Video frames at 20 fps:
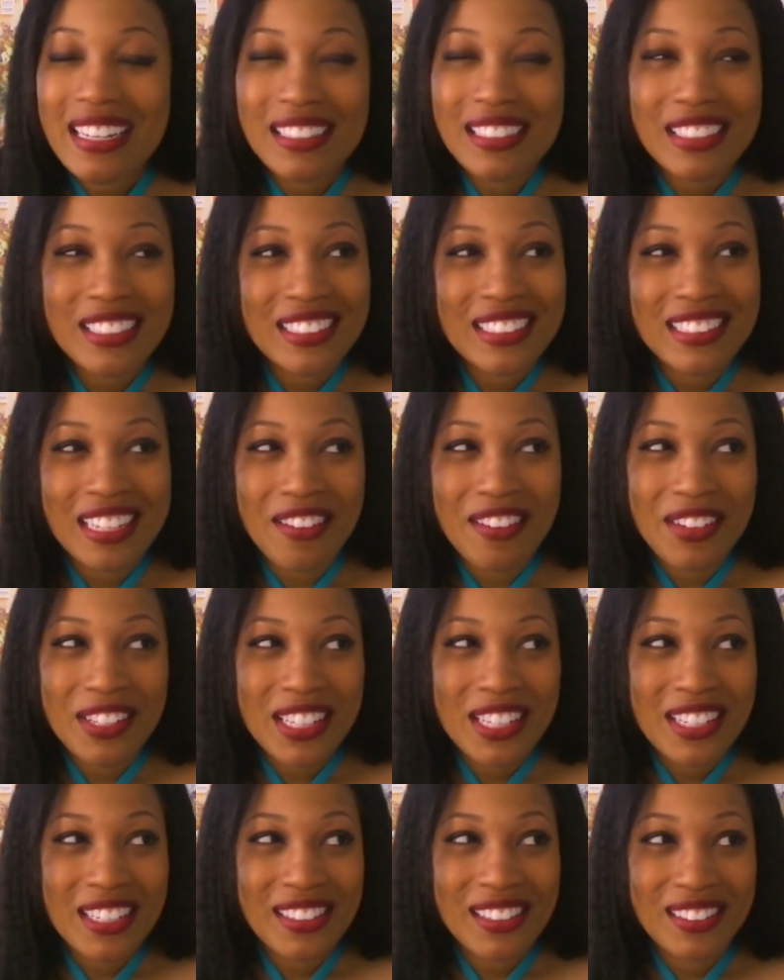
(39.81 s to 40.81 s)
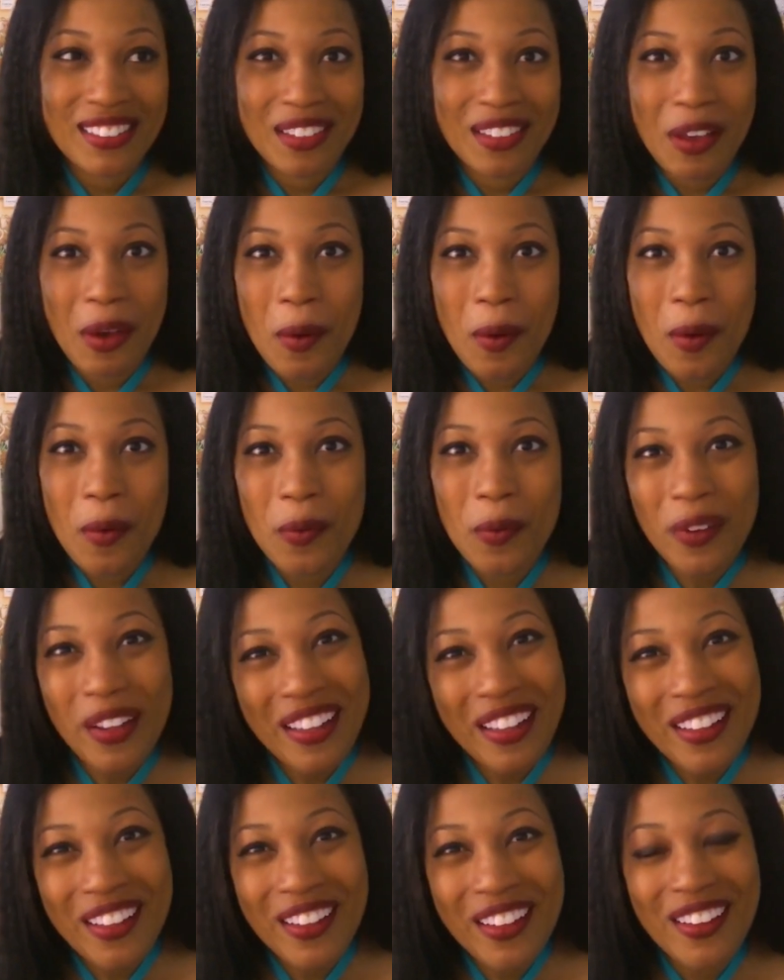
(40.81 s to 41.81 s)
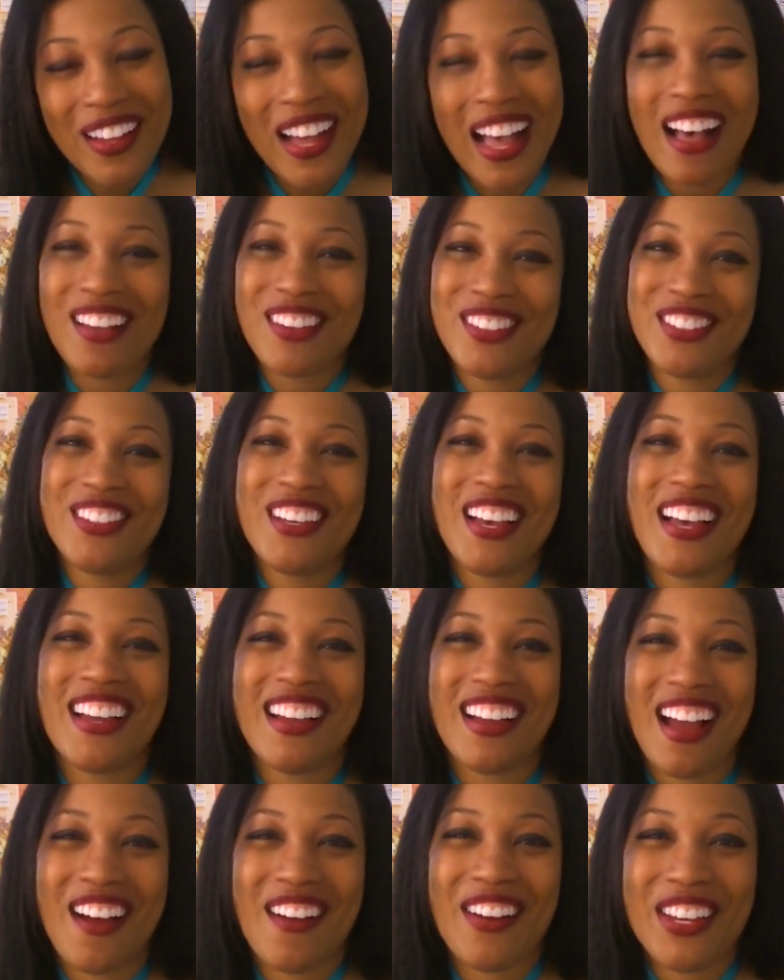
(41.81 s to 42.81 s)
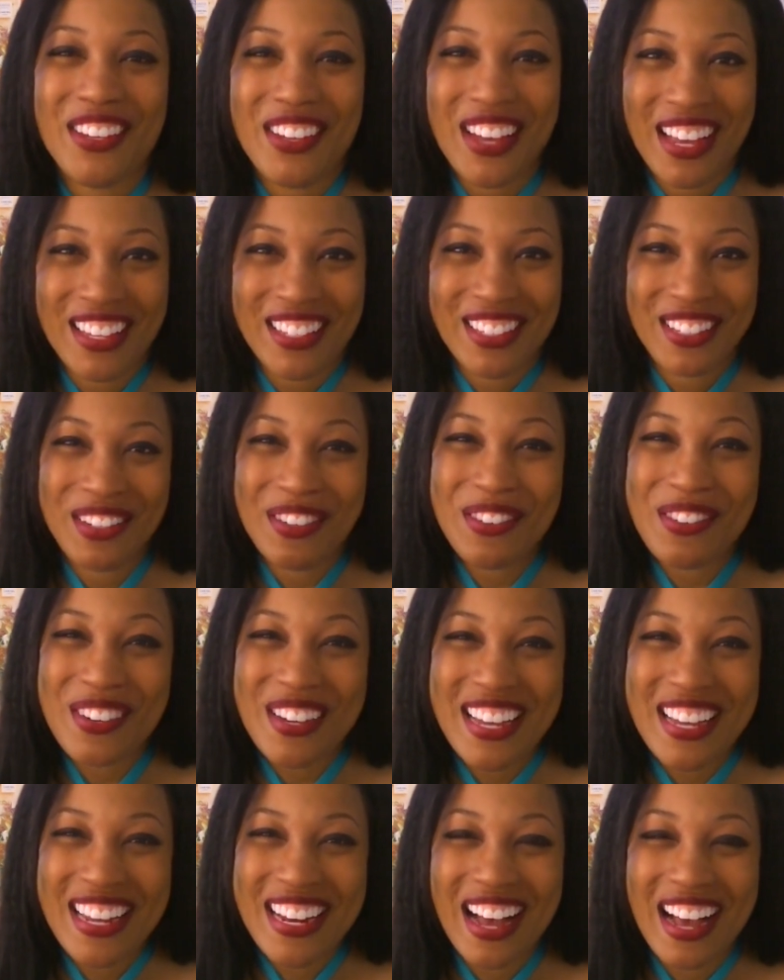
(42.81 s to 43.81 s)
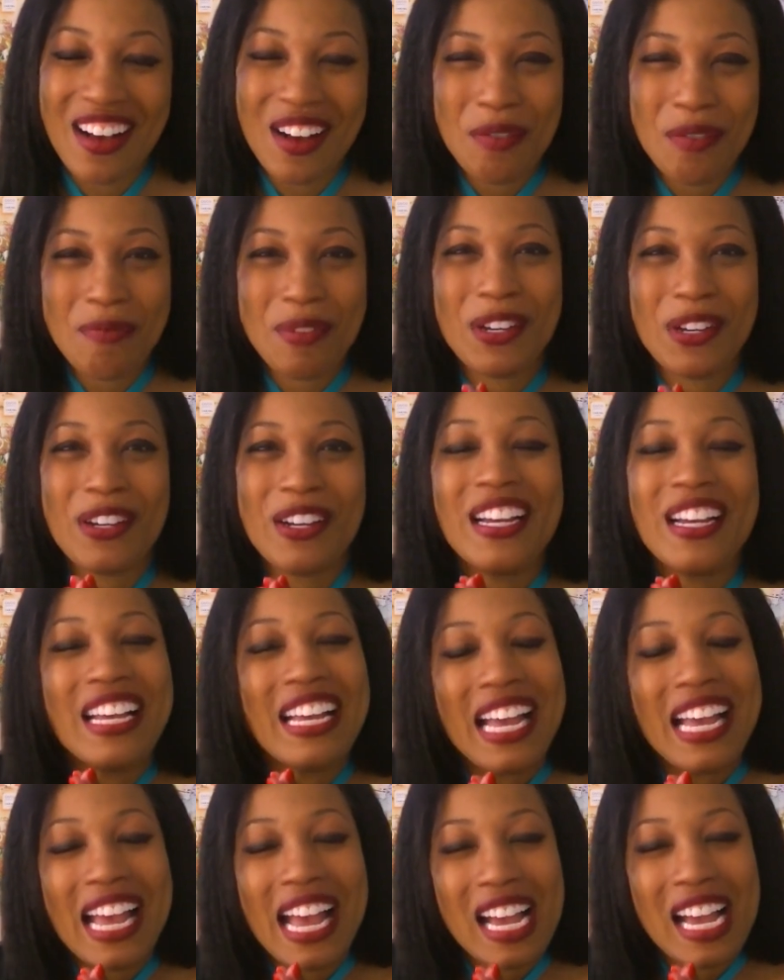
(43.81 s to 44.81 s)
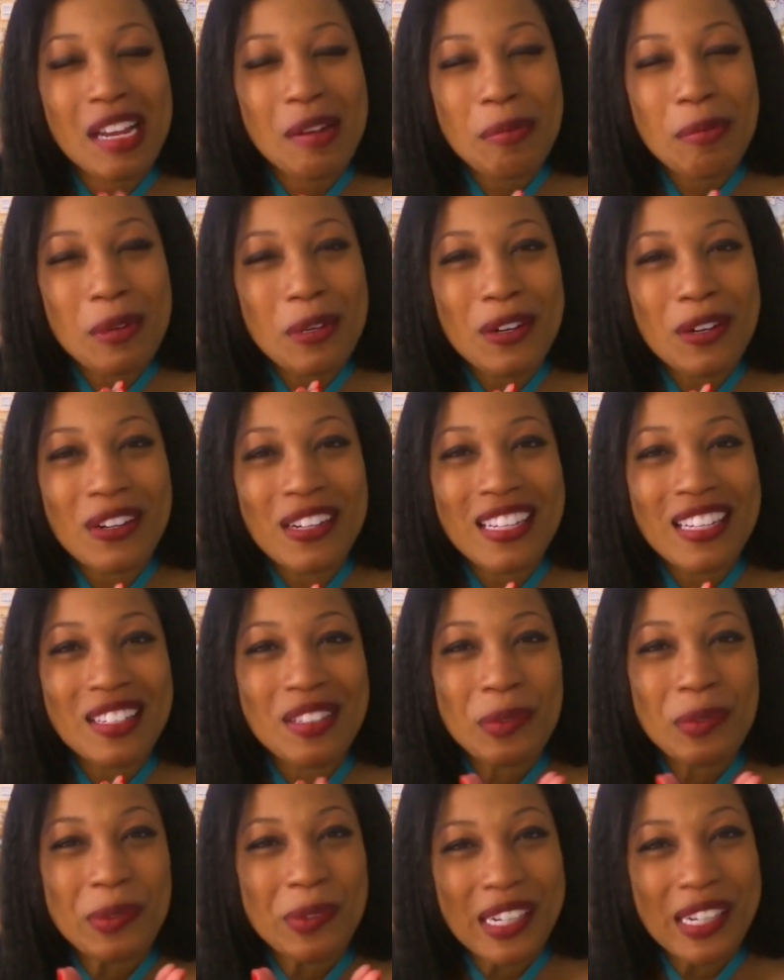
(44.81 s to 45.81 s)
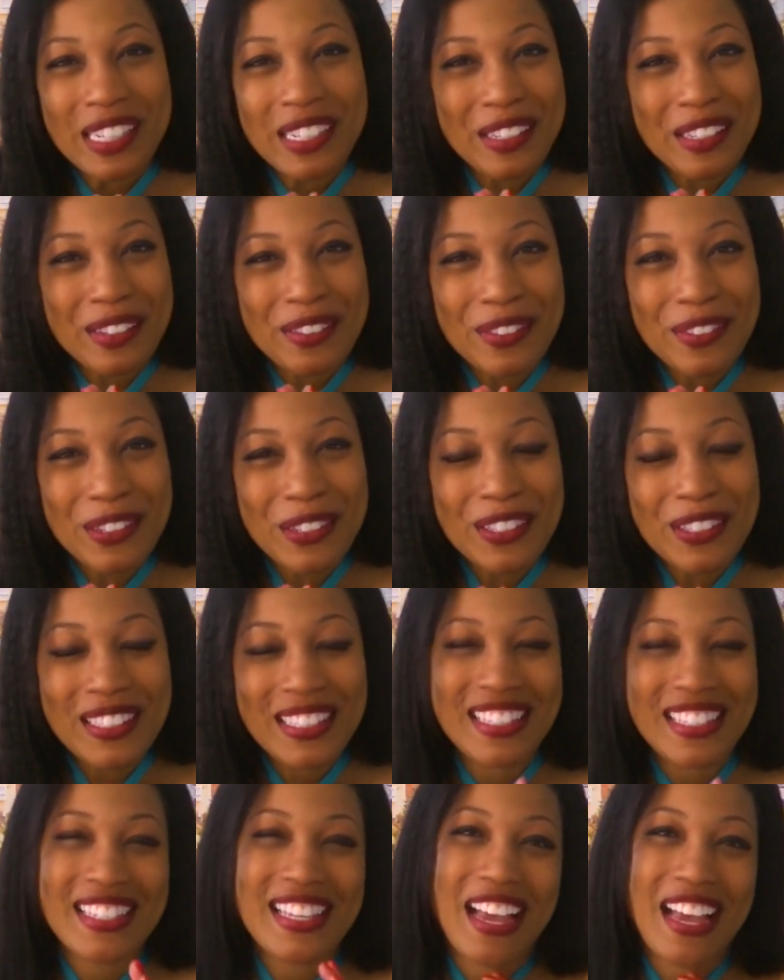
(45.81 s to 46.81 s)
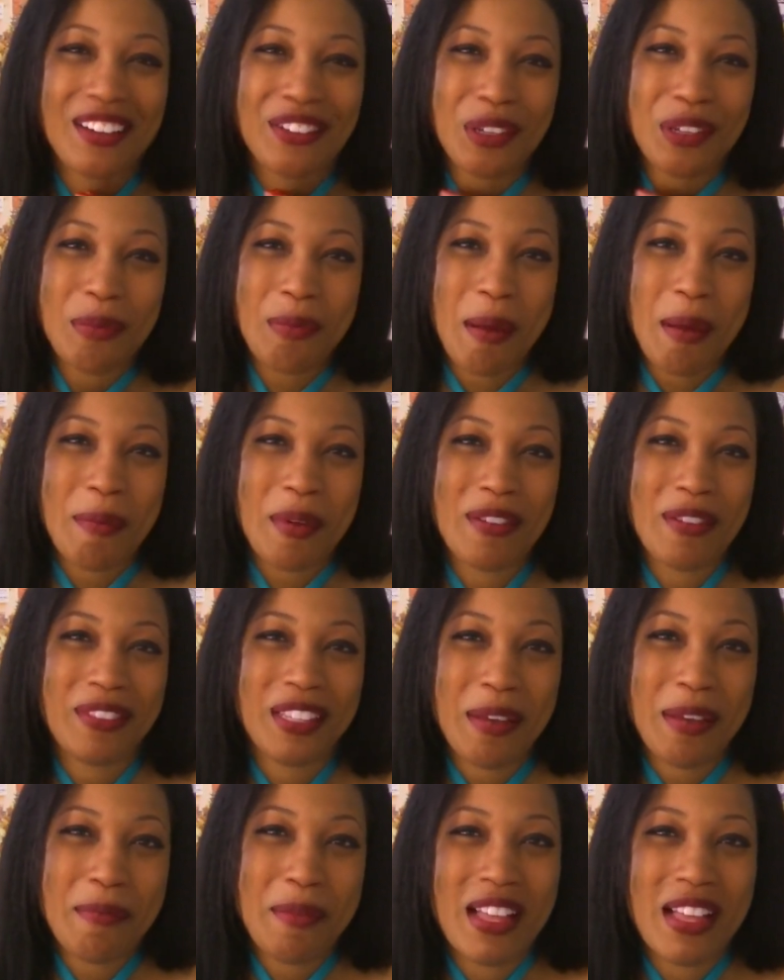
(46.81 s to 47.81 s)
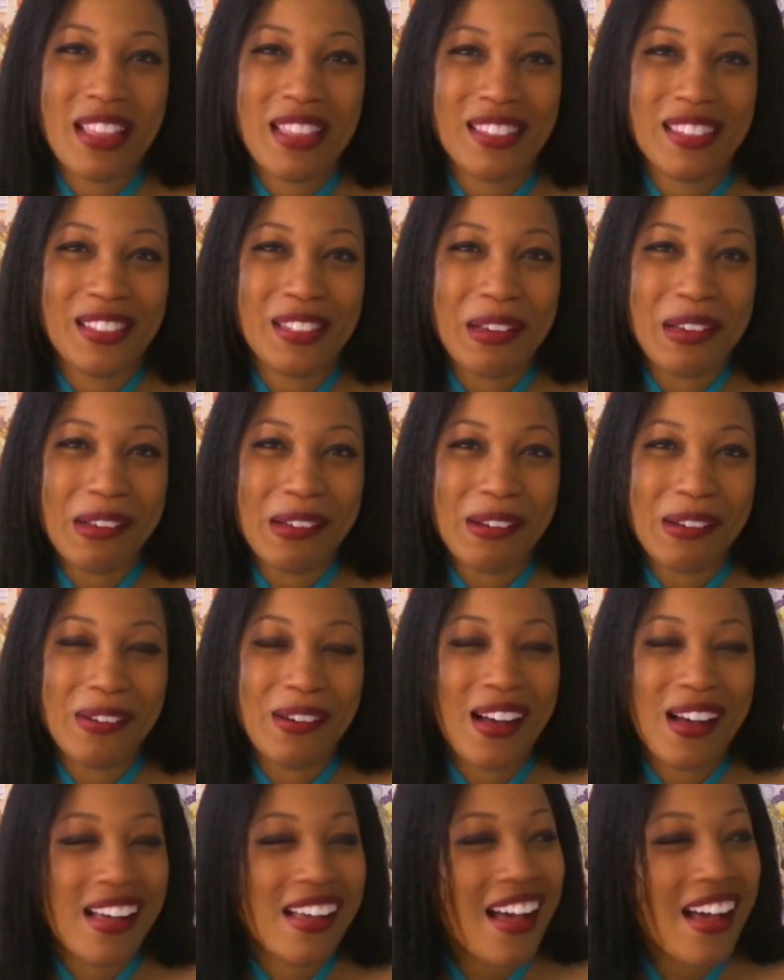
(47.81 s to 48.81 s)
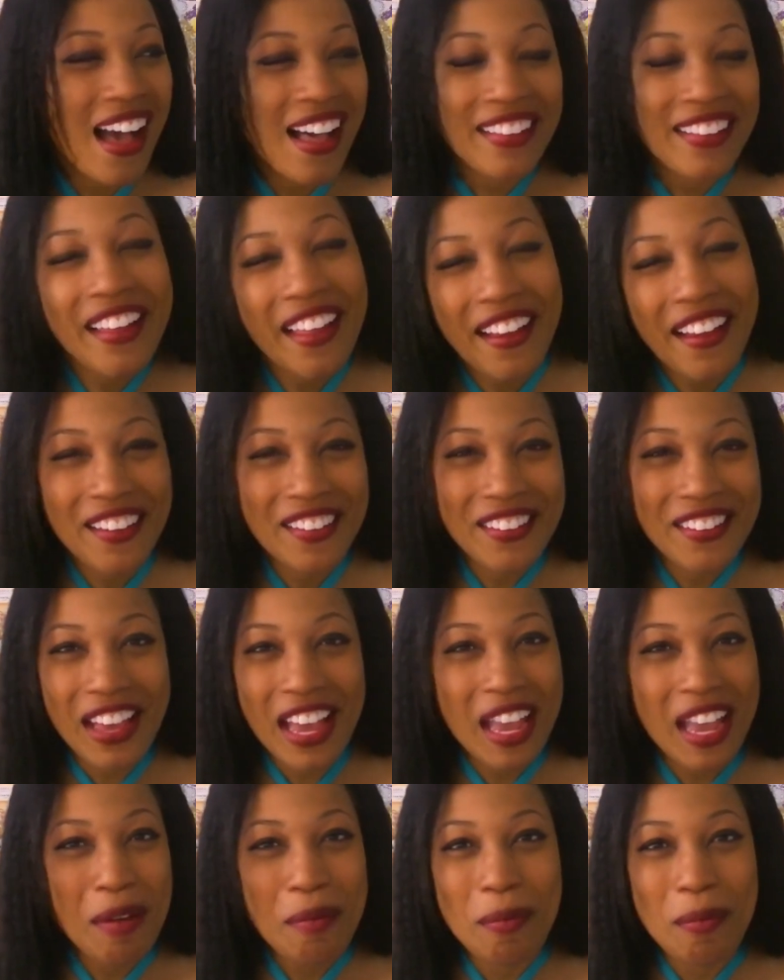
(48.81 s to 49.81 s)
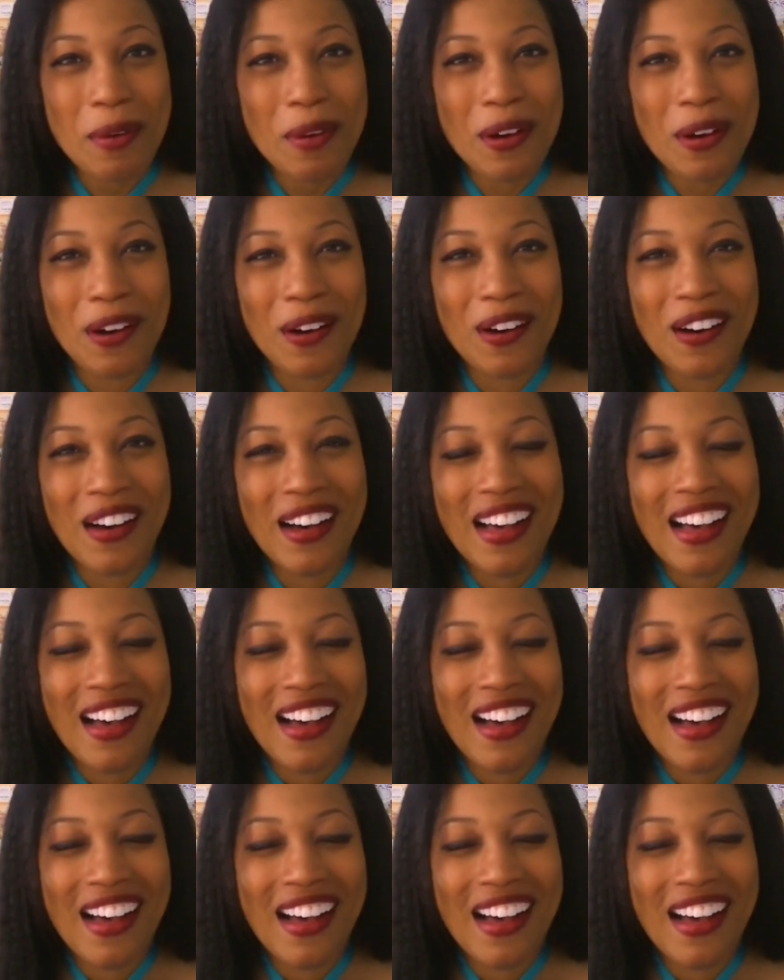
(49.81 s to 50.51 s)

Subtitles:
just everything's going well. How are you guys doing? I hope your April is wonderful. This is actually my birthday month, so I love April.